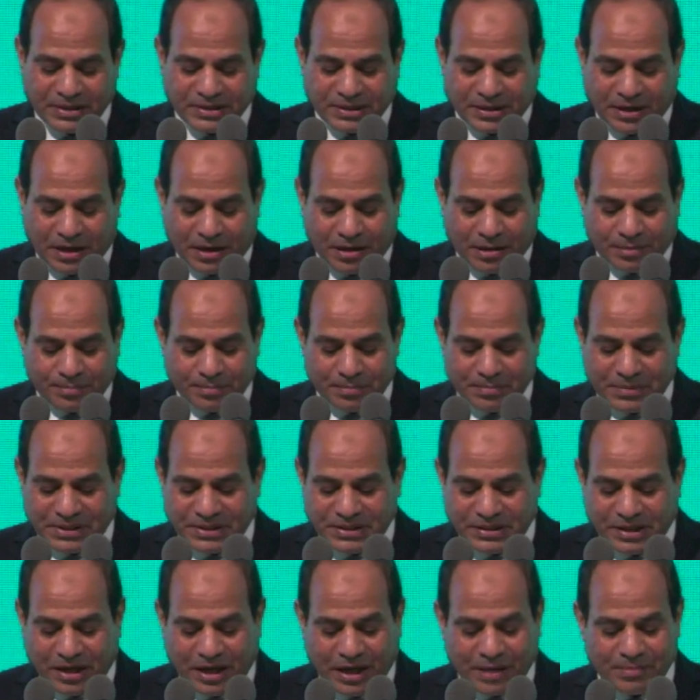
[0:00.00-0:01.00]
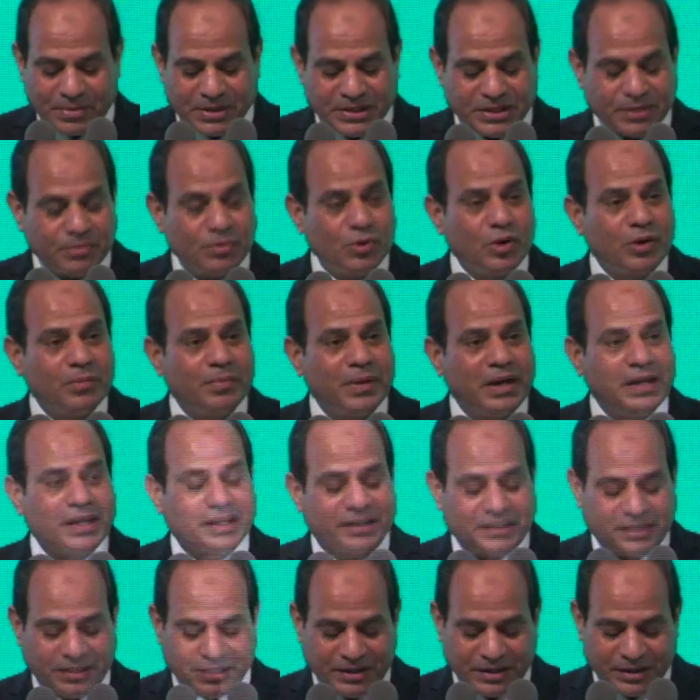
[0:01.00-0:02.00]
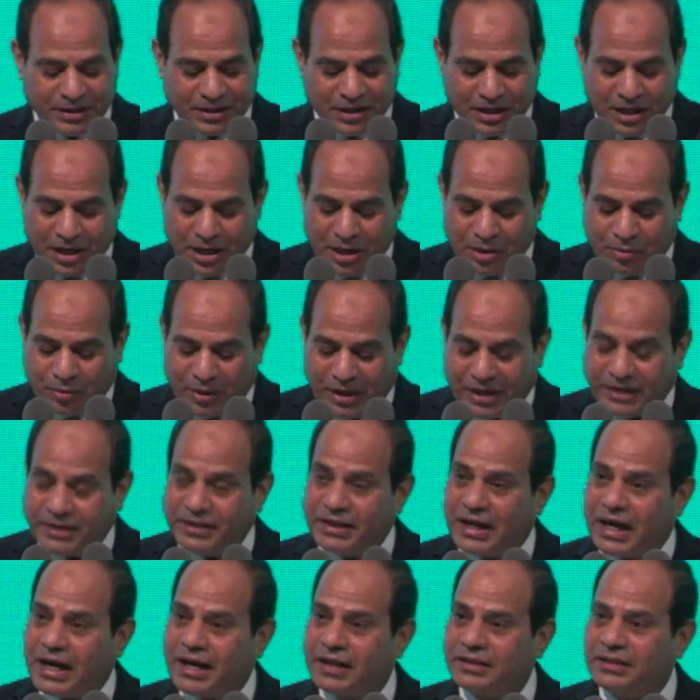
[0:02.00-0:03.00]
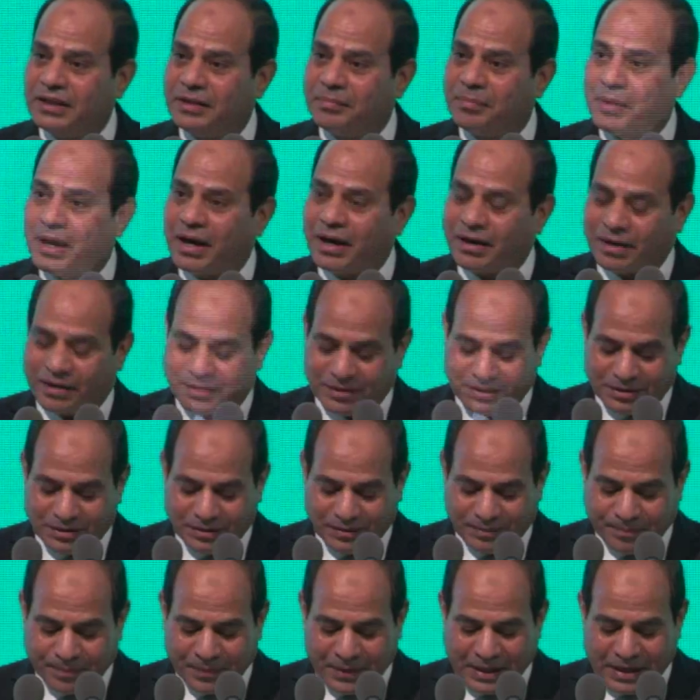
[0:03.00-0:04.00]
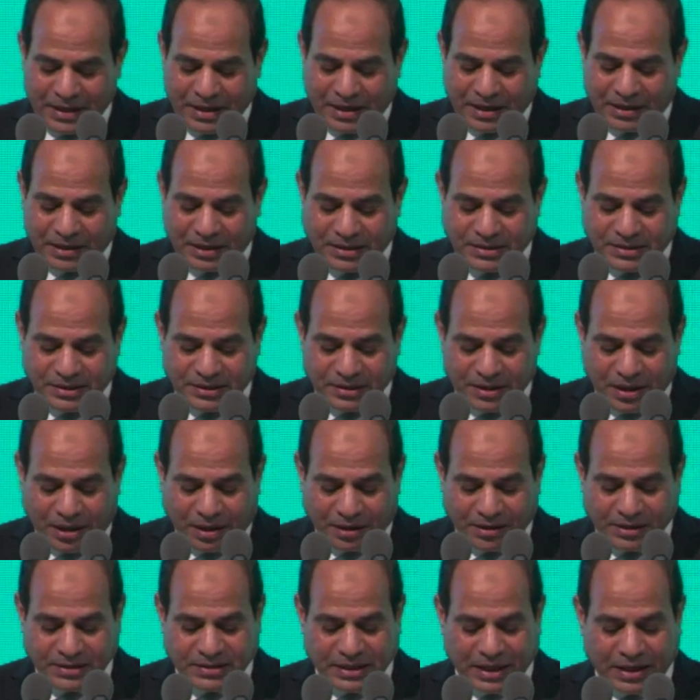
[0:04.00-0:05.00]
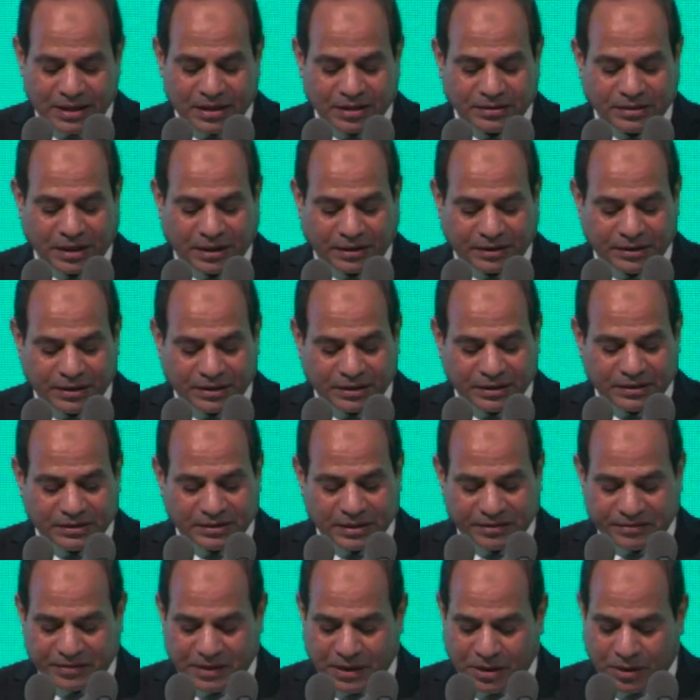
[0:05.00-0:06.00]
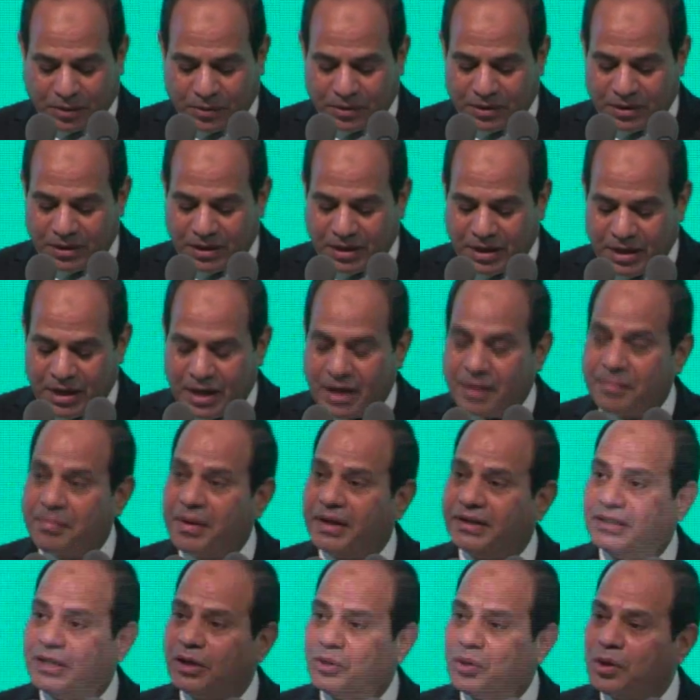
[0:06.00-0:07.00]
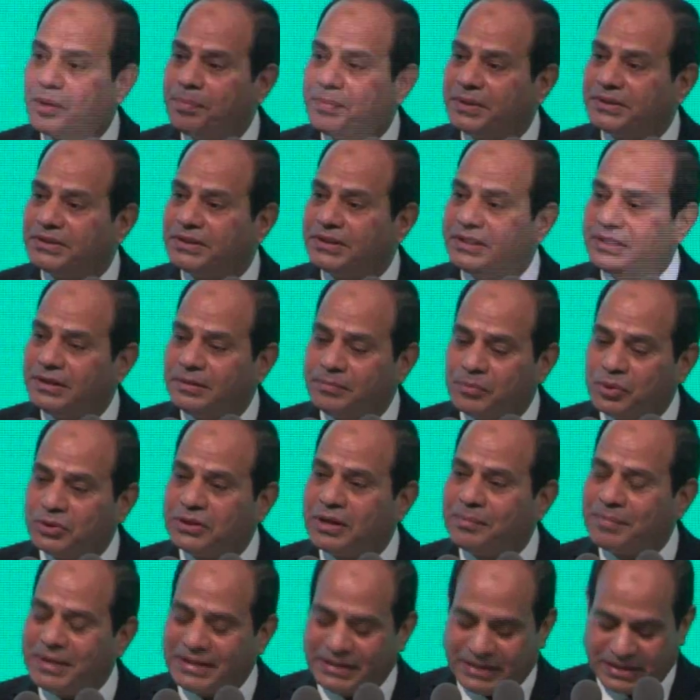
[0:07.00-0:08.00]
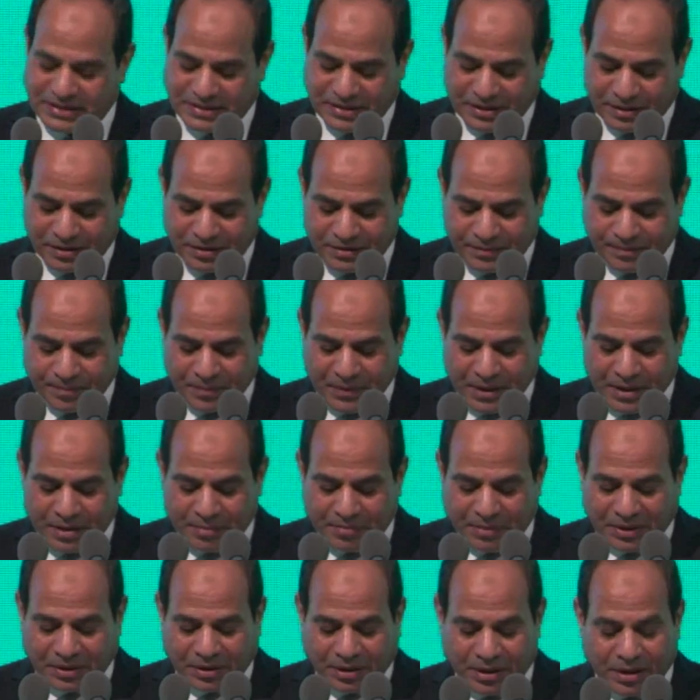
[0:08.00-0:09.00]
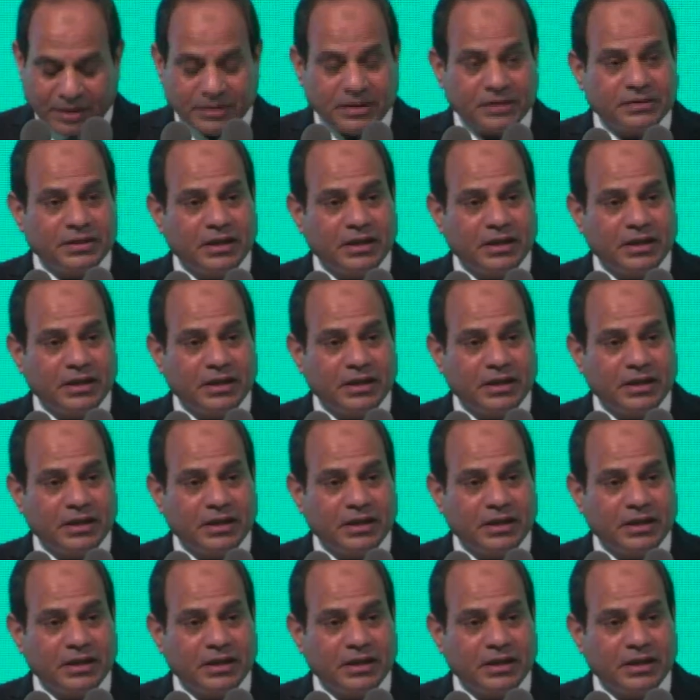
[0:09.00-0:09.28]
in response to an honorable invitation from His Royal Highness Crown Prince of Bahrain, who is keen on achieving interaction between